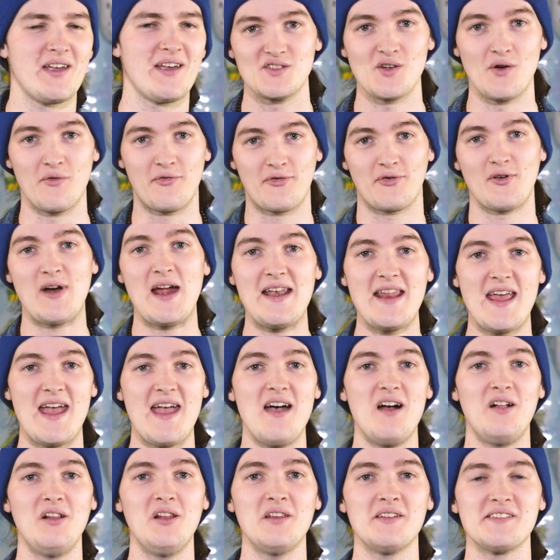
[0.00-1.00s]
So Fred
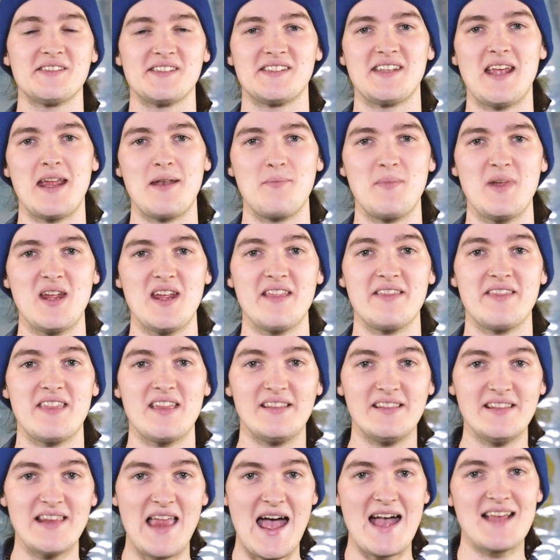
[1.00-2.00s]
L. sent me
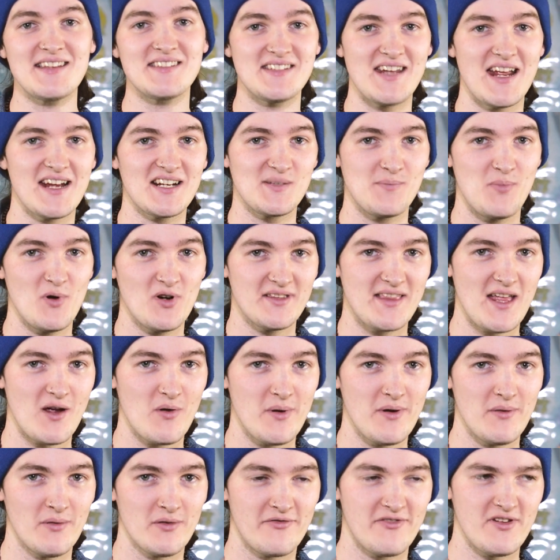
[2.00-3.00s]
the last textbook that
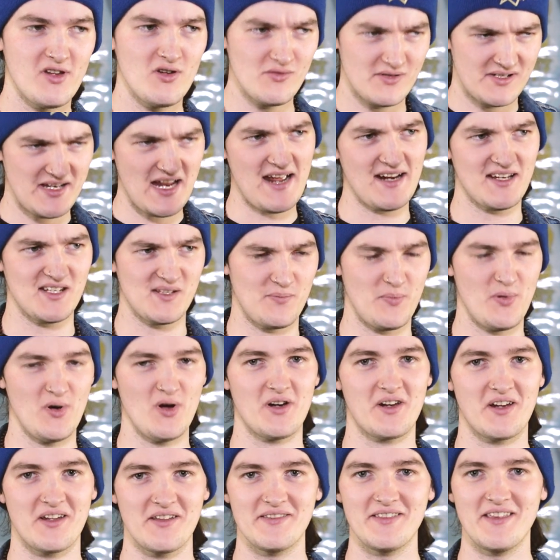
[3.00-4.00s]
we reviewed, textbook,